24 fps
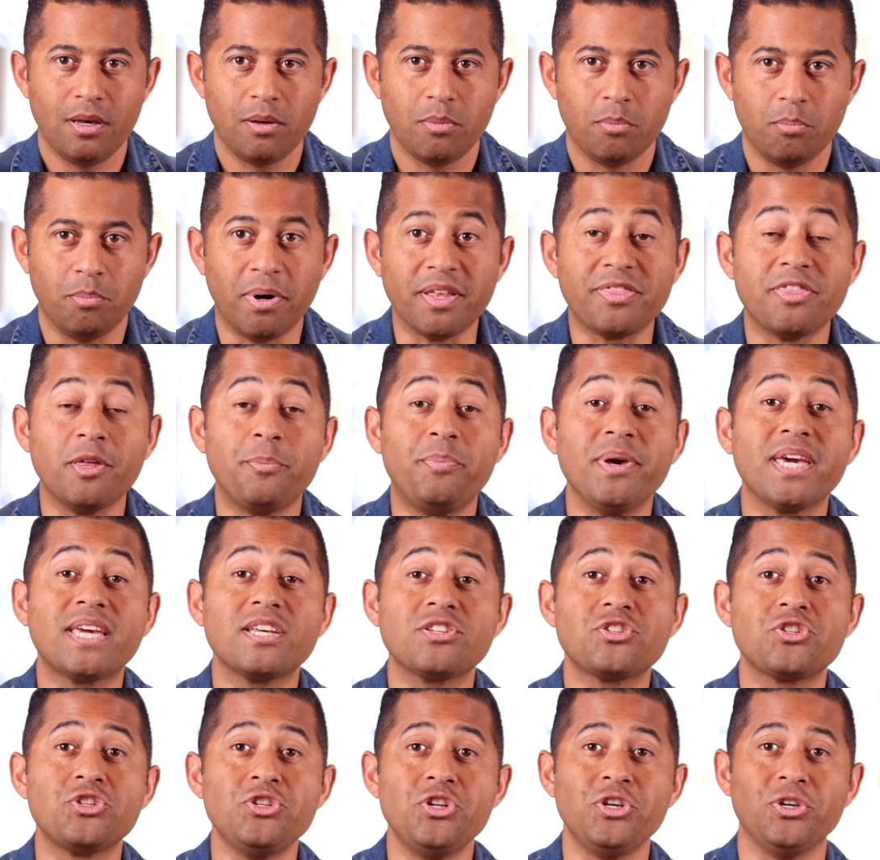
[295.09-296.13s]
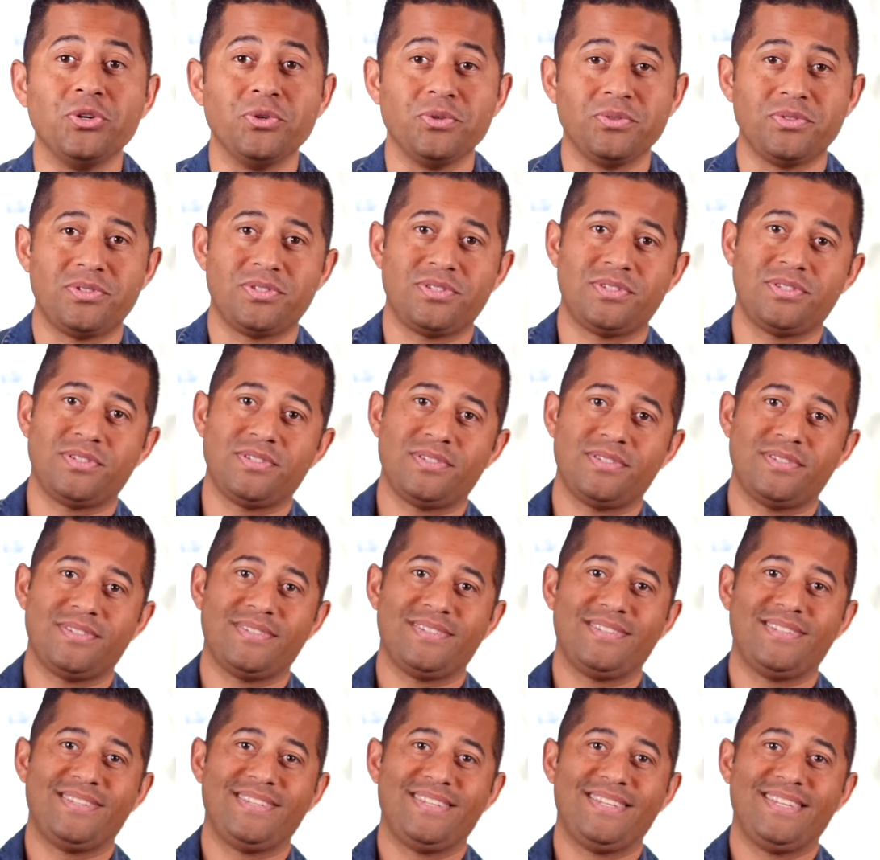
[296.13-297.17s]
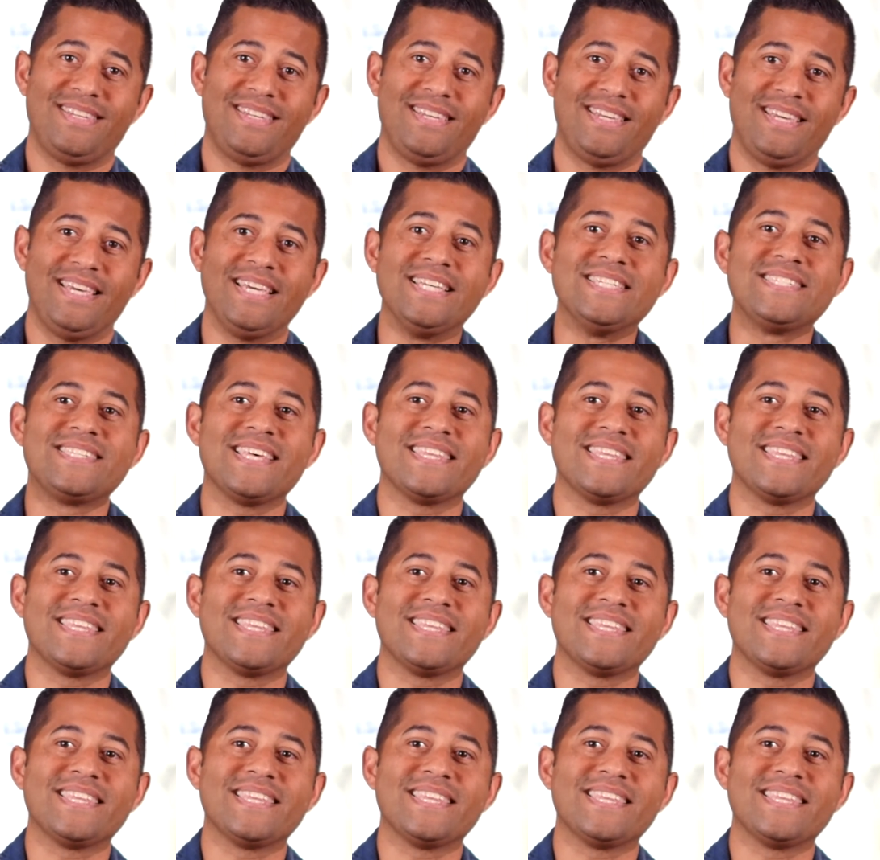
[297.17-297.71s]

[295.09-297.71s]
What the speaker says: But the biggest news is